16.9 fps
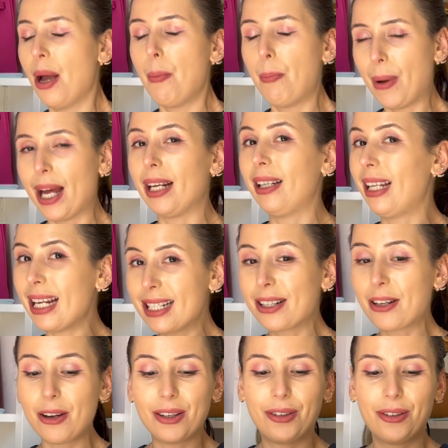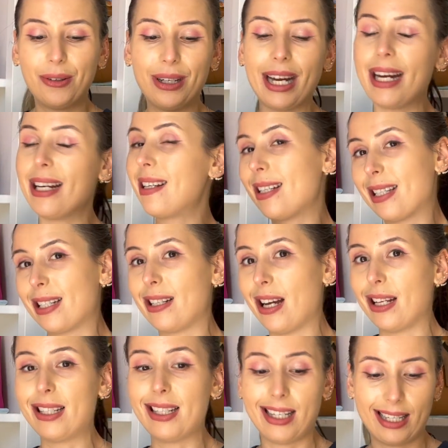But let's go through it and
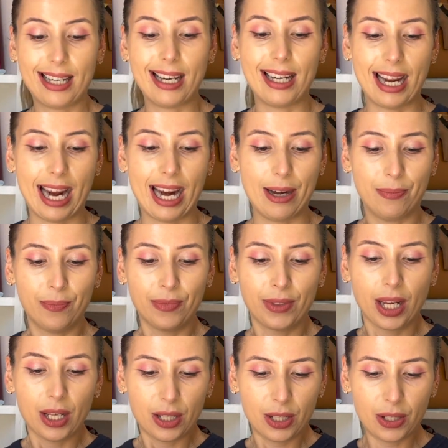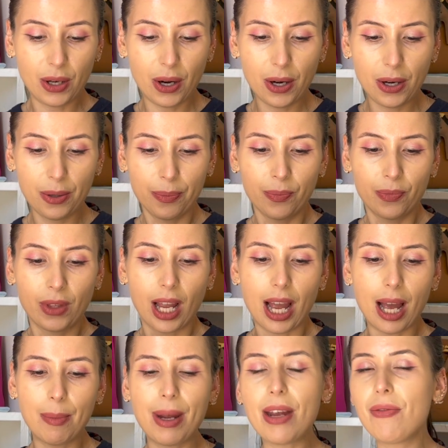discuss today. So
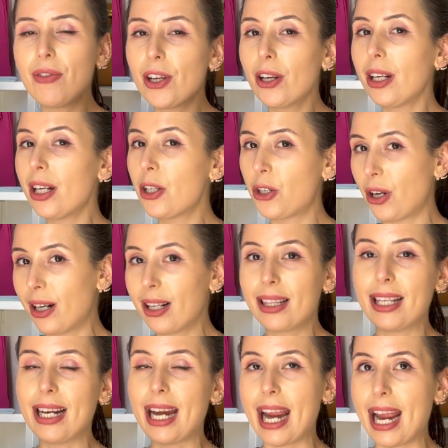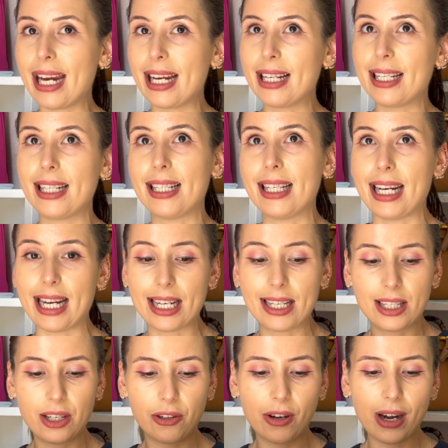um, if you go to Jonathan Anderson's
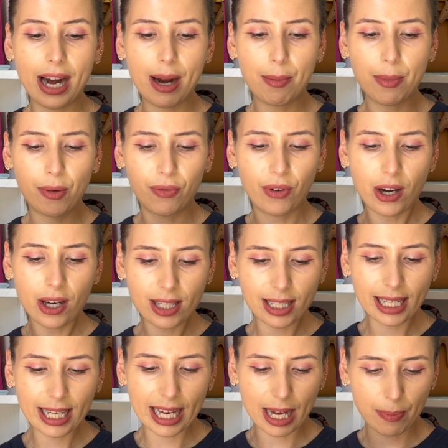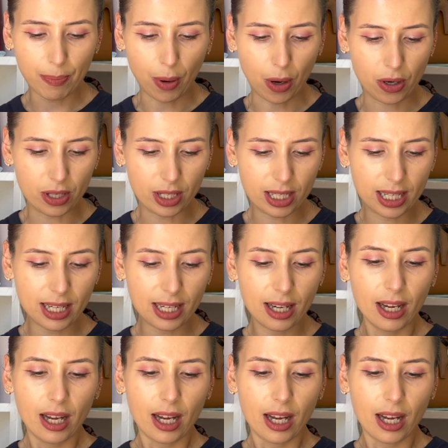Instagram, firstly, he posted